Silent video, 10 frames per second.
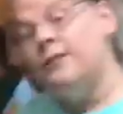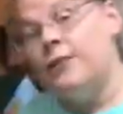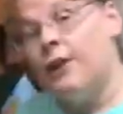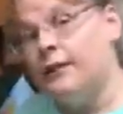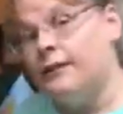
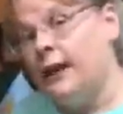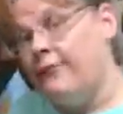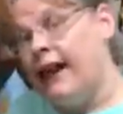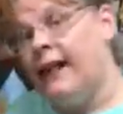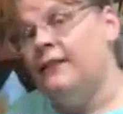started is
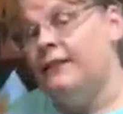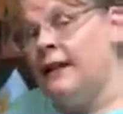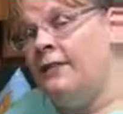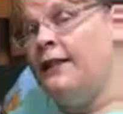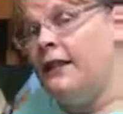I've had this
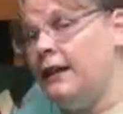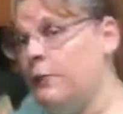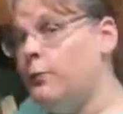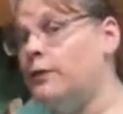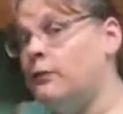on the
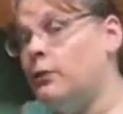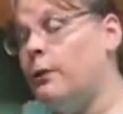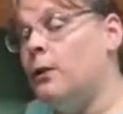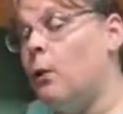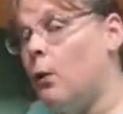heat with a little bit of